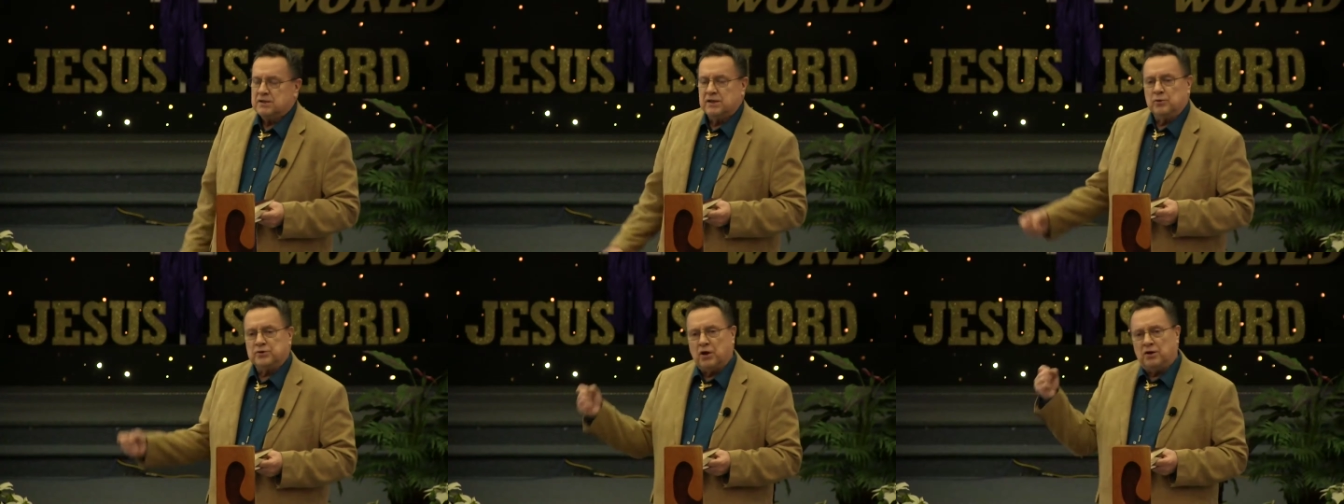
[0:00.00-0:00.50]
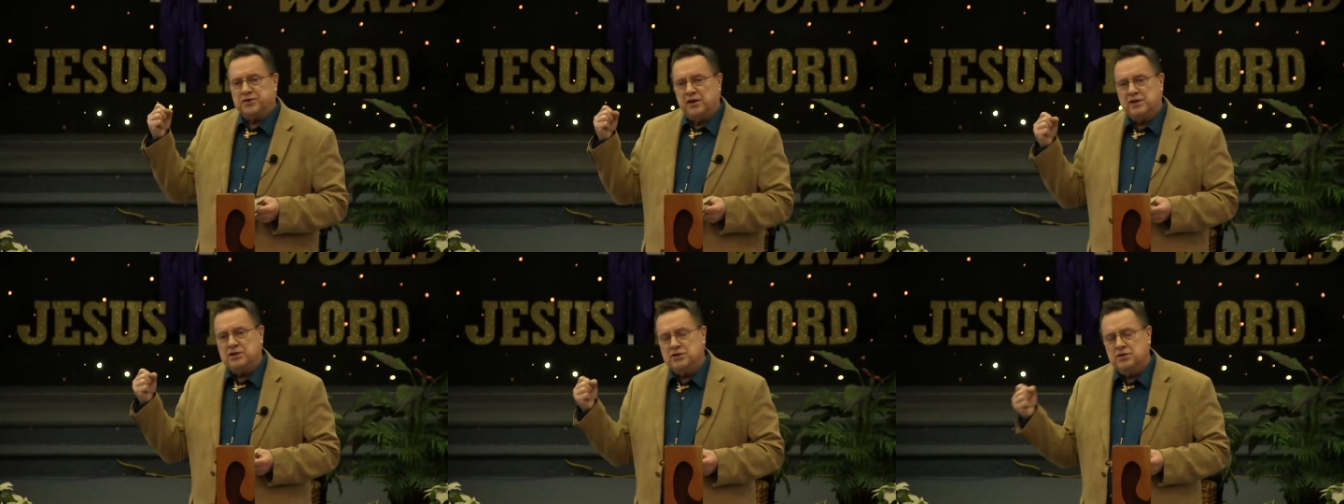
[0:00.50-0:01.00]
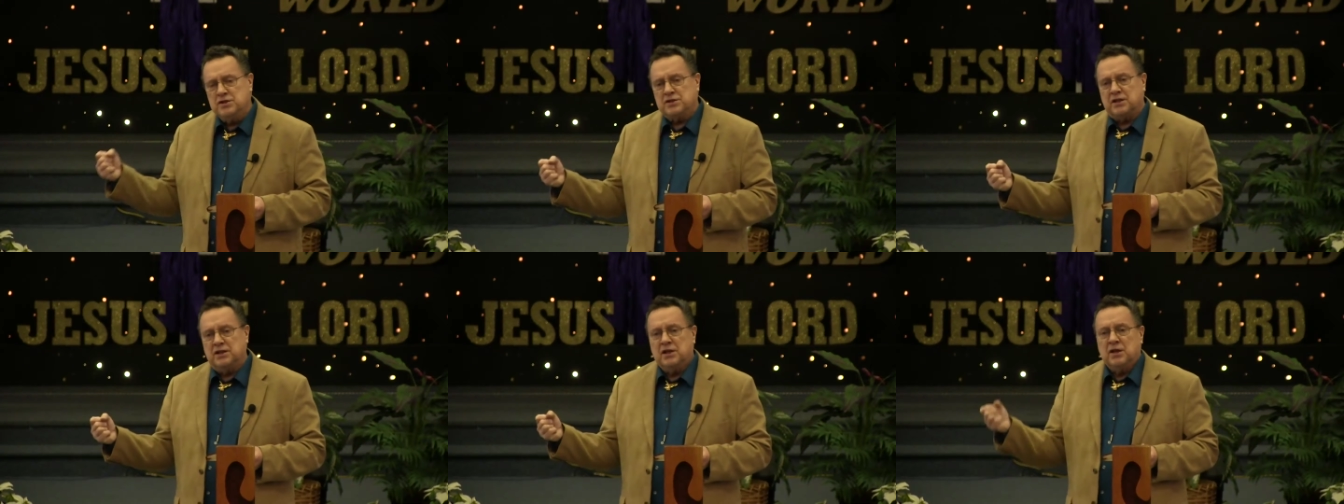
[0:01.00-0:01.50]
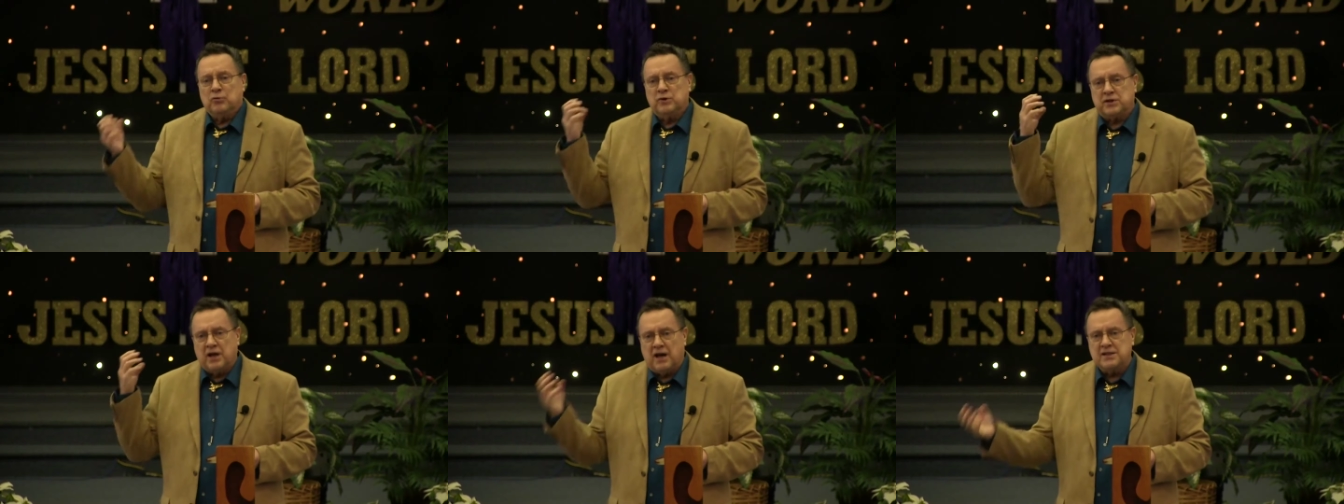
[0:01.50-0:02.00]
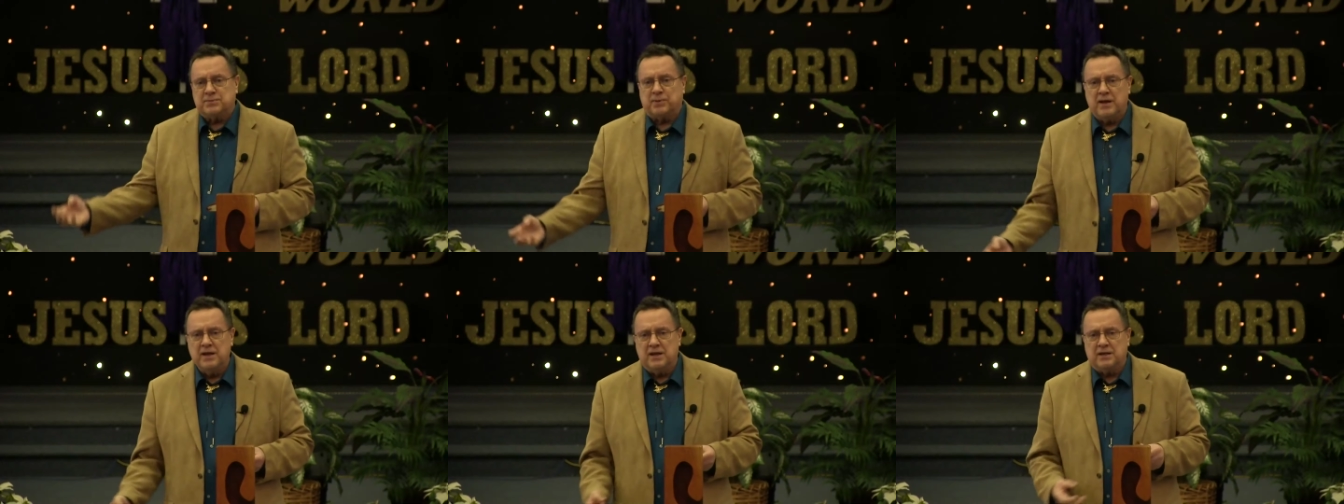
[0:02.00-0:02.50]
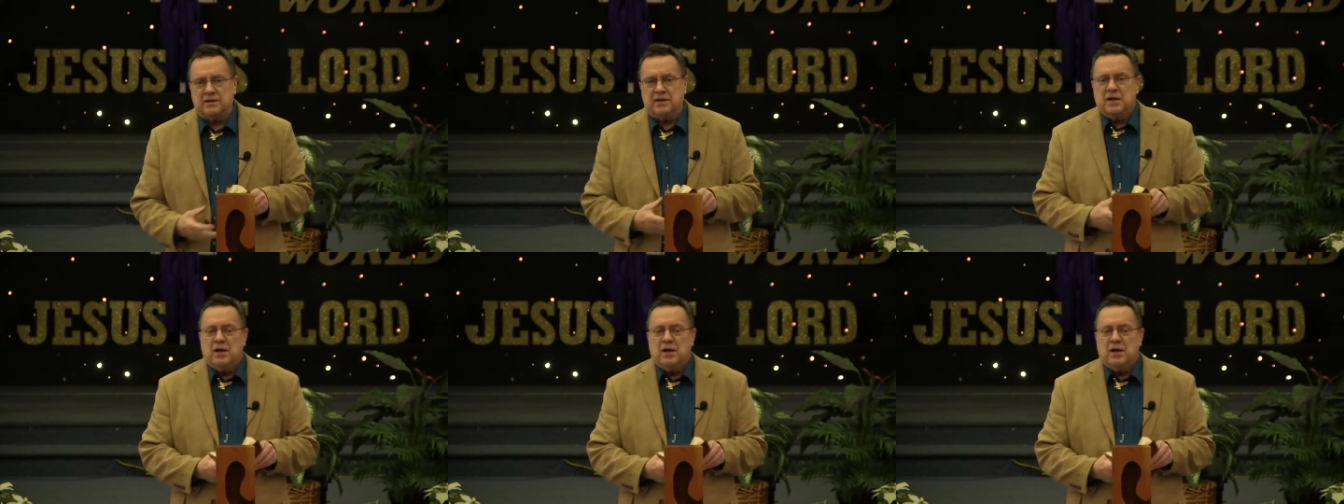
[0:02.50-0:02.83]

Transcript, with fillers: See, it was all done in unity with God's plan.